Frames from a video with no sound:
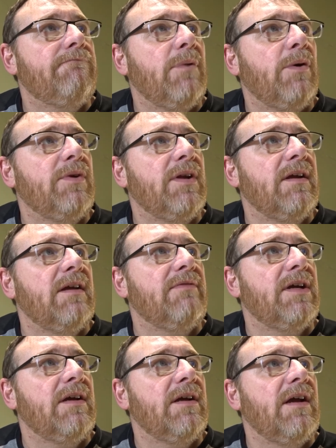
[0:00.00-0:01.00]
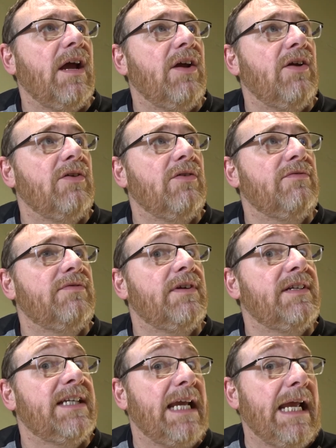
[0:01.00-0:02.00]
What would I give it out of
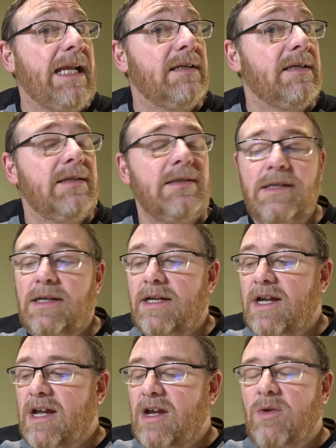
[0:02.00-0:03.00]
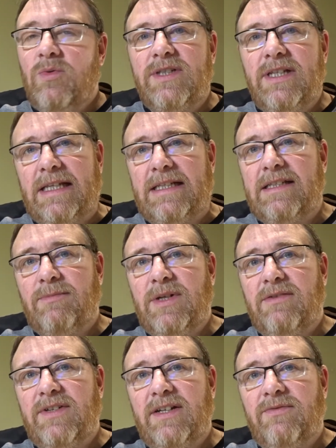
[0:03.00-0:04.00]
10? Well, see, this is a bit
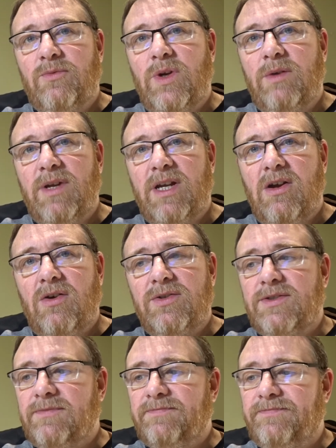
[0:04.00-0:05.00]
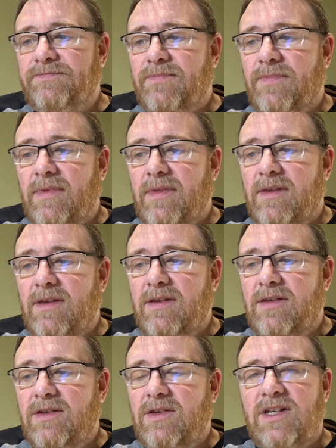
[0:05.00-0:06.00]
of a different one, because
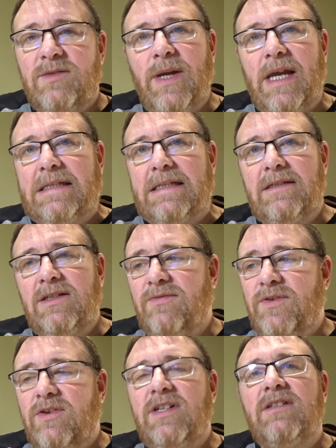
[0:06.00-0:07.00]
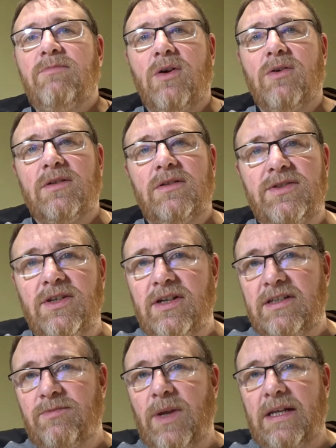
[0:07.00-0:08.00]
you're expecting, if you read the bottles, you're
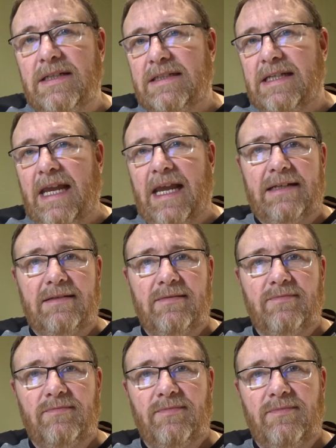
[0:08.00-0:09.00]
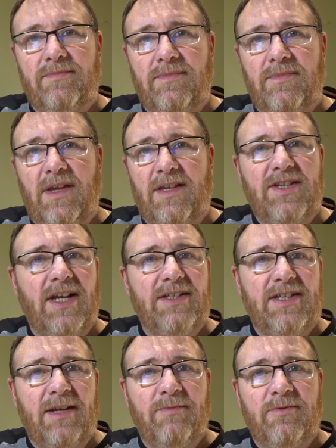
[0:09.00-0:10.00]
expecting to get a certain
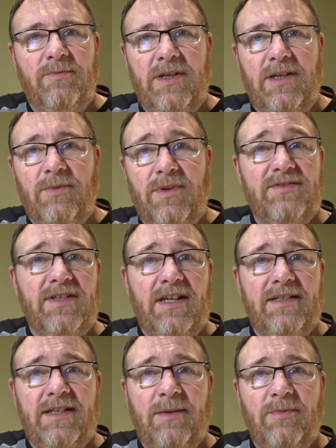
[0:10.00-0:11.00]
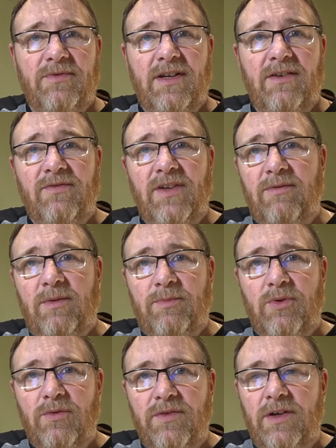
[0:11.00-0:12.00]
type of beer with a certain type of kind of flavour
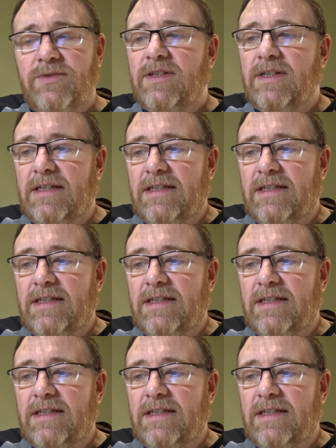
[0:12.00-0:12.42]
profiles.